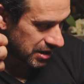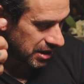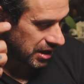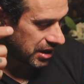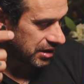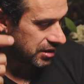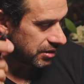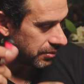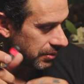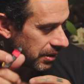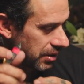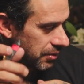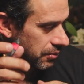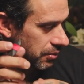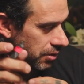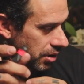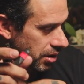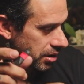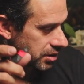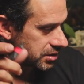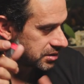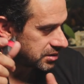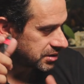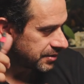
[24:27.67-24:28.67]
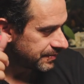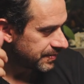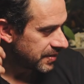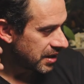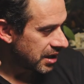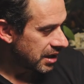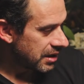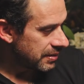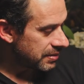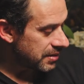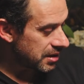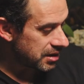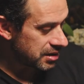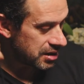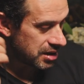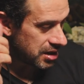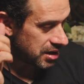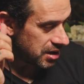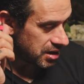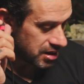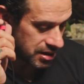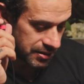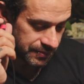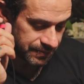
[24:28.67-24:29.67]
and the way it works. Then
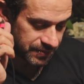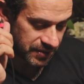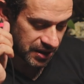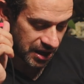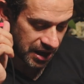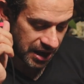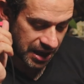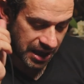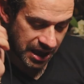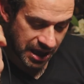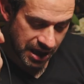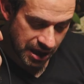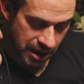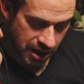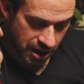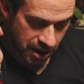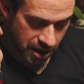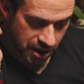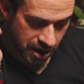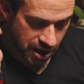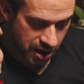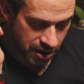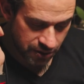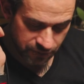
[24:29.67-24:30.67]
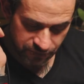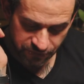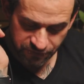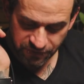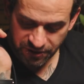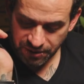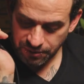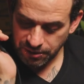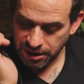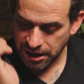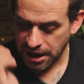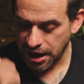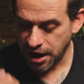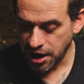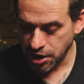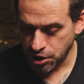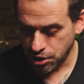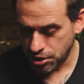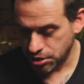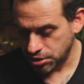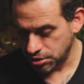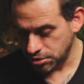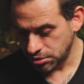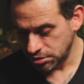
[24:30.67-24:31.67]
here I have a
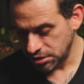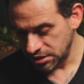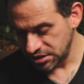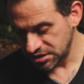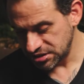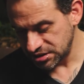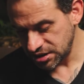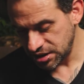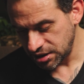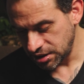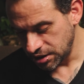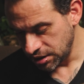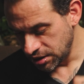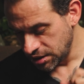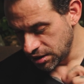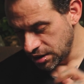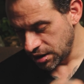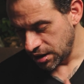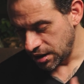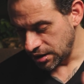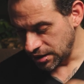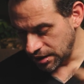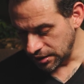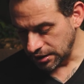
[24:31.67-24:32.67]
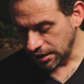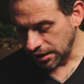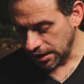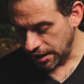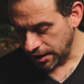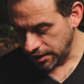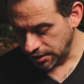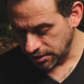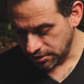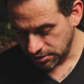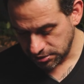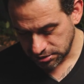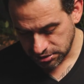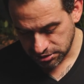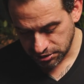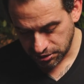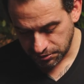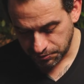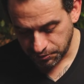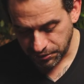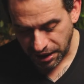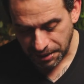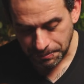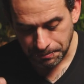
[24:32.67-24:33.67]
liner, let's say another liner,
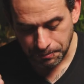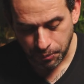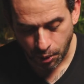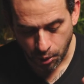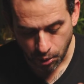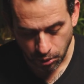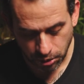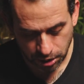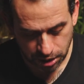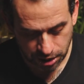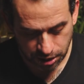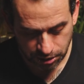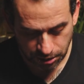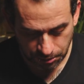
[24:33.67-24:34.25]
so above